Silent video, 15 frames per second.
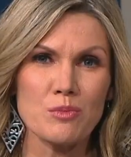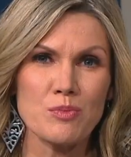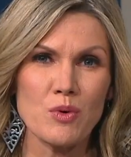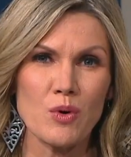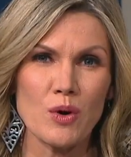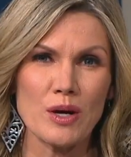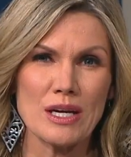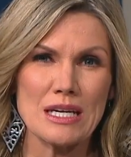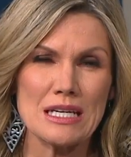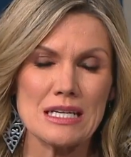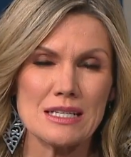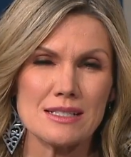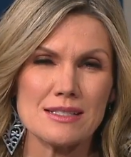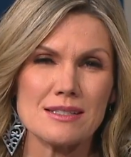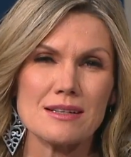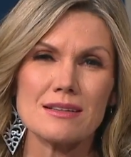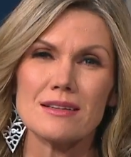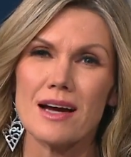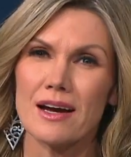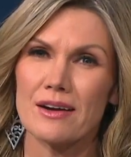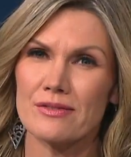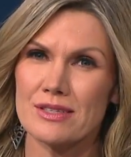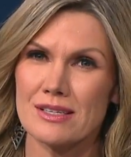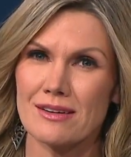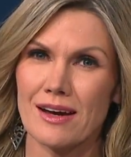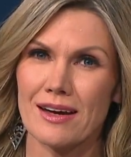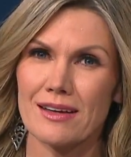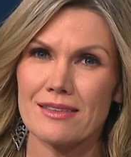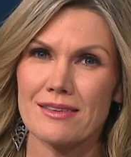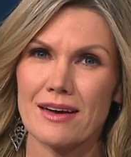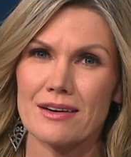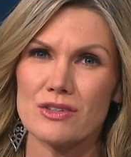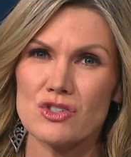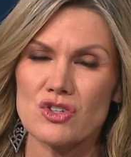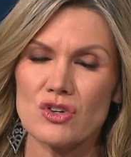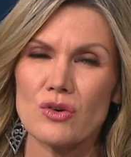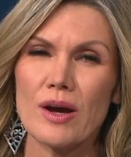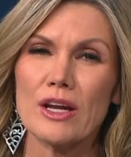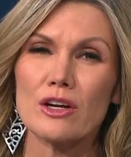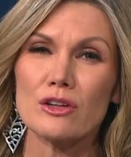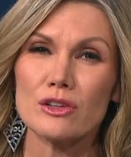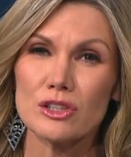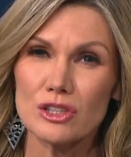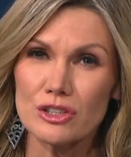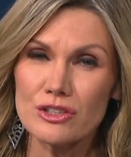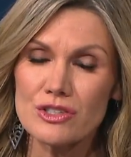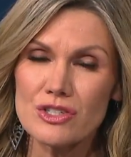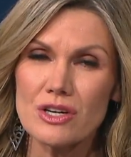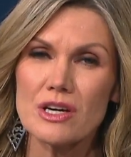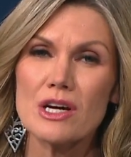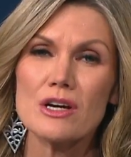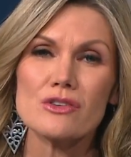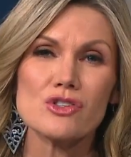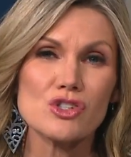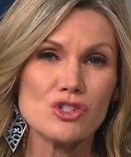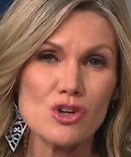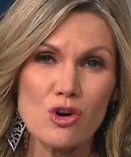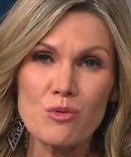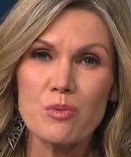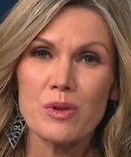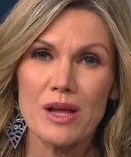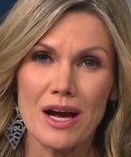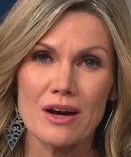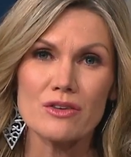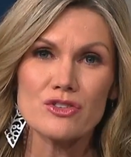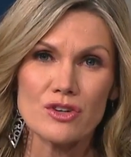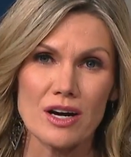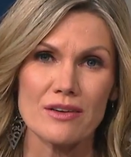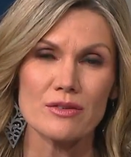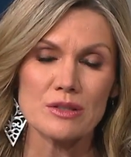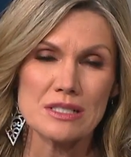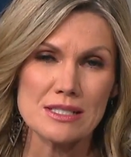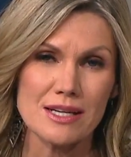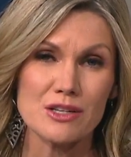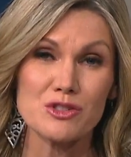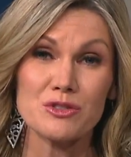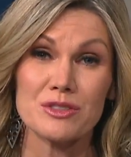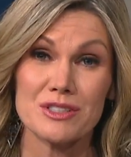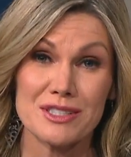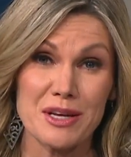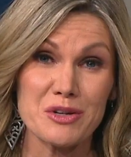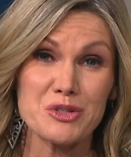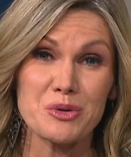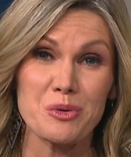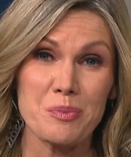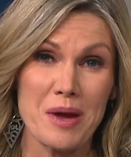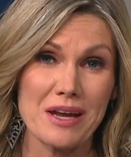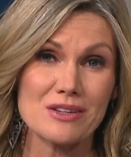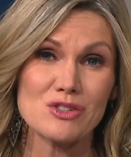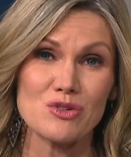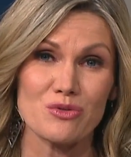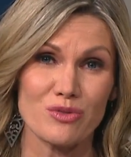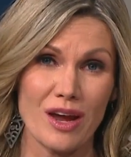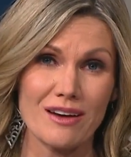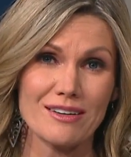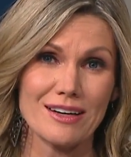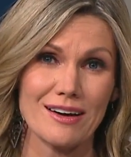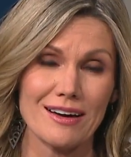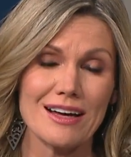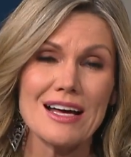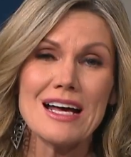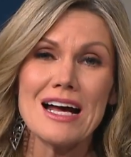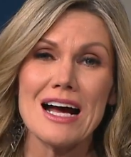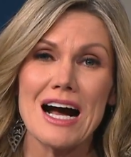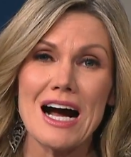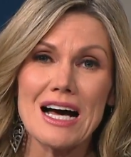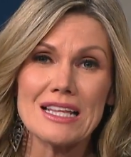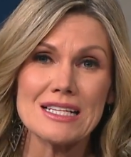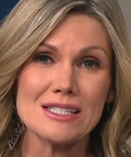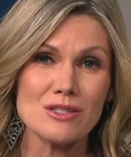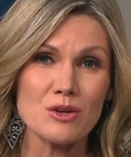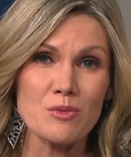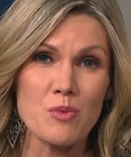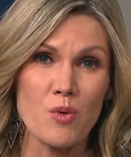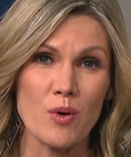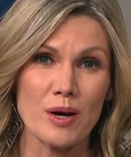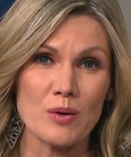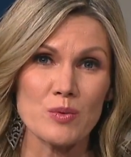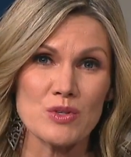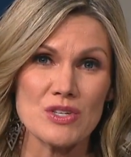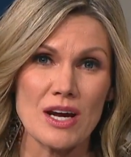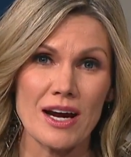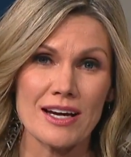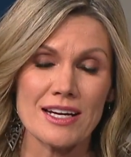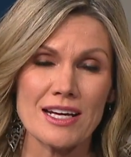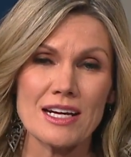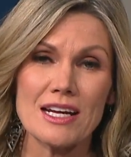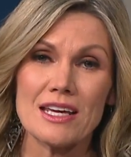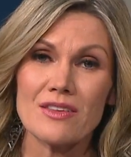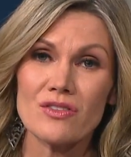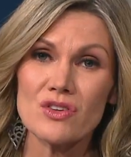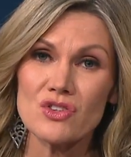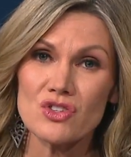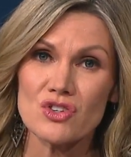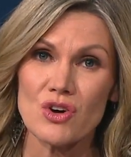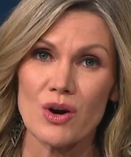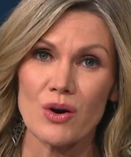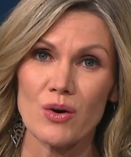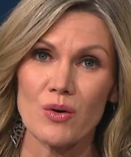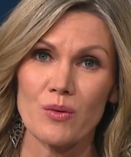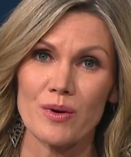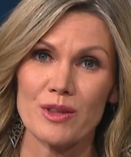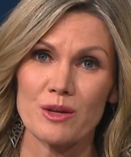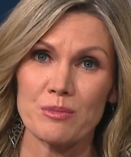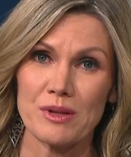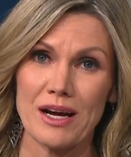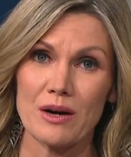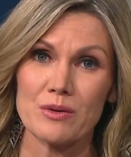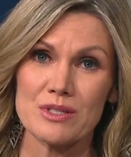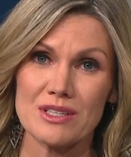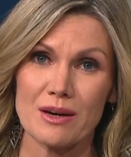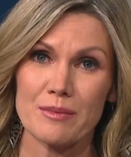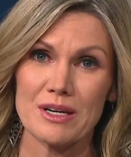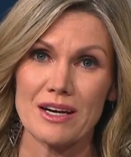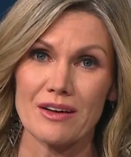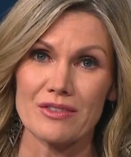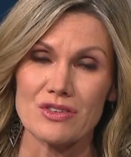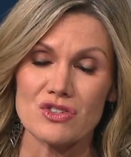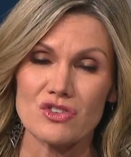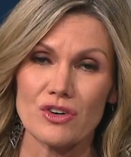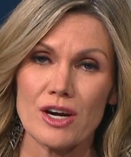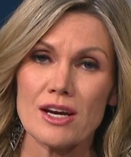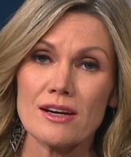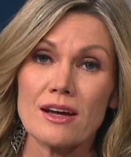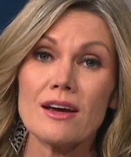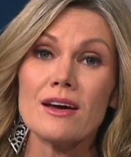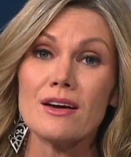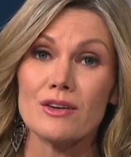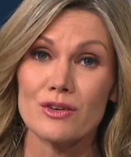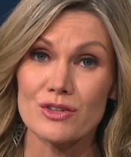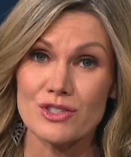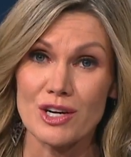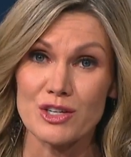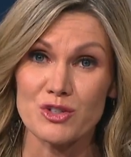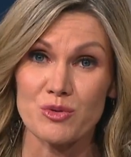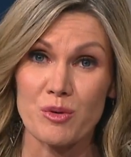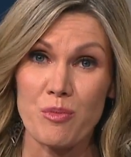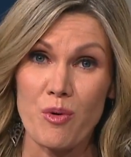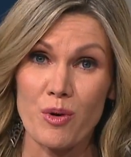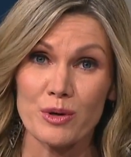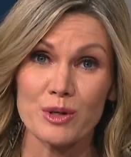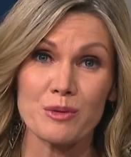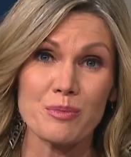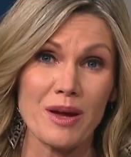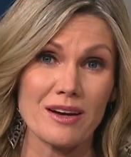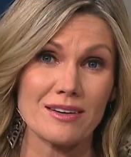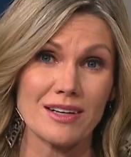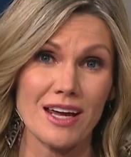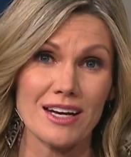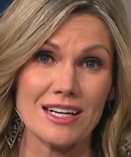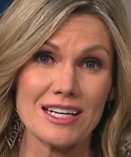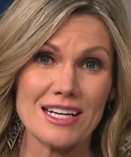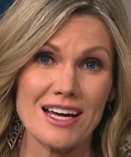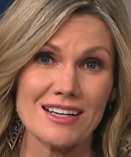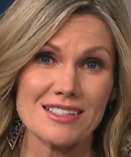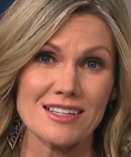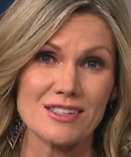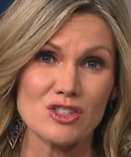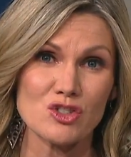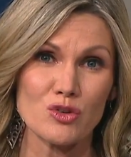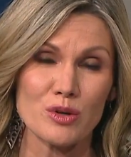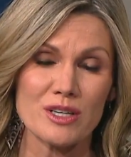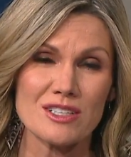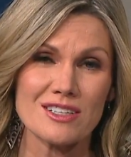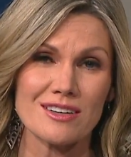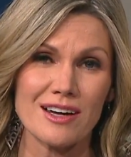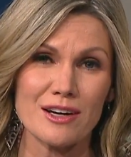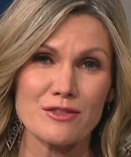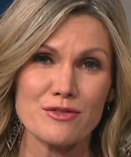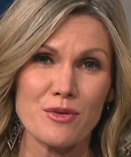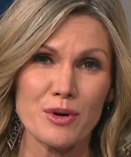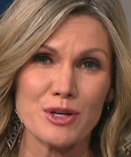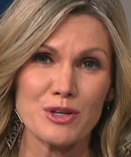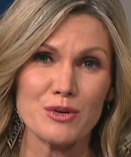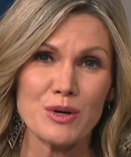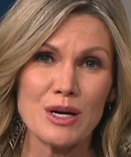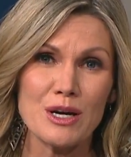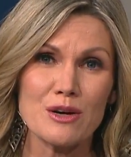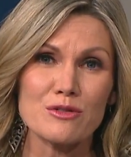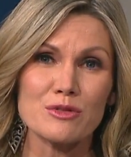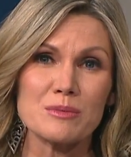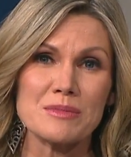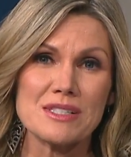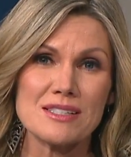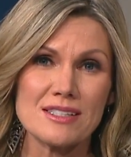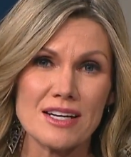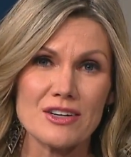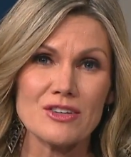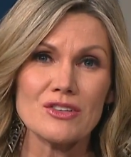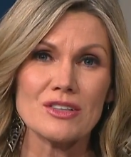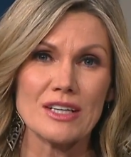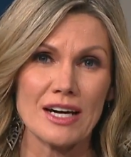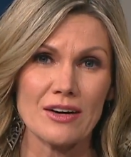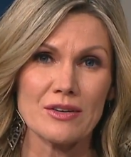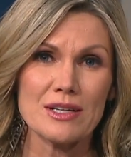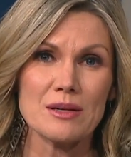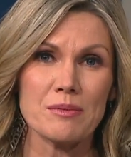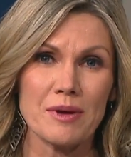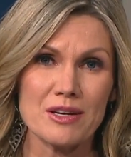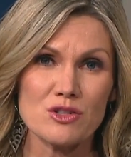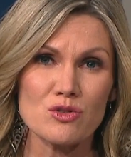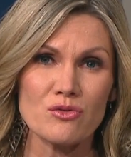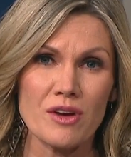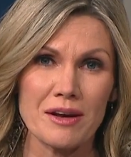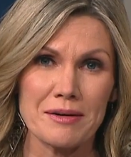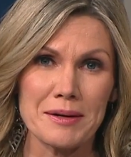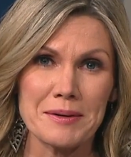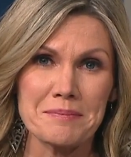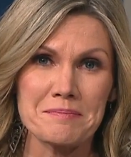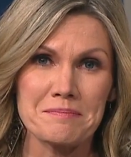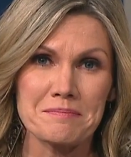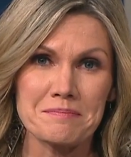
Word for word: Little boy is alive tonight thanks to an alert snowplow driver in central Pennsylvania. Uh, this little boy was hiding in the snow when the plow was coming down the street. NewsNation reporter Peyton Kennedy has that story tonight for you from Centre County, Pennsylvania.